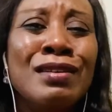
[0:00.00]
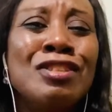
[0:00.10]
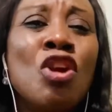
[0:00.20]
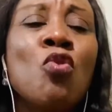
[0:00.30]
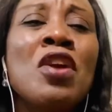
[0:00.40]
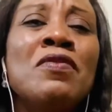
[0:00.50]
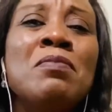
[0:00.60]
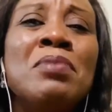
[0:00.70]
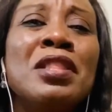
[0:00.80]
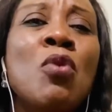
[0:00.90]
they
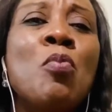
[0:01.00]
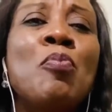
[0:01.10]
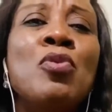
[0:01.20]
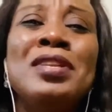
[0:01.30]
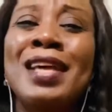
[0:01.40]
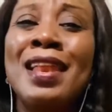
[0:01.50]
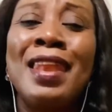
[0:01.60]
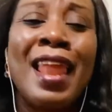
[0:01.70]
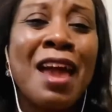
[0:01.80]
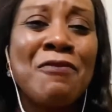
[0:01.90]
will put their
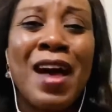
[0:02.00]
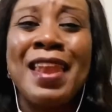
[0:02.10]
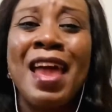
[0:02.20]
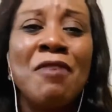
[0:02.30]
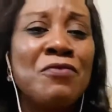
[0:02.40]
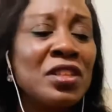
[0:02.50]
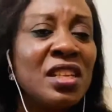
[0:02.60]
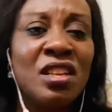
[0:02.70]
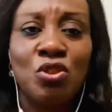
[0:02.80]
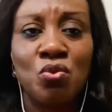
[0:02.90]
life and
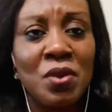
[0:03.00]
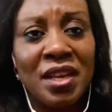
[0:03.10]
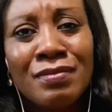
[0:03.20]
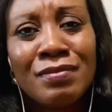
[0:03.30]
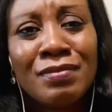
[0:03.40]
everything into it.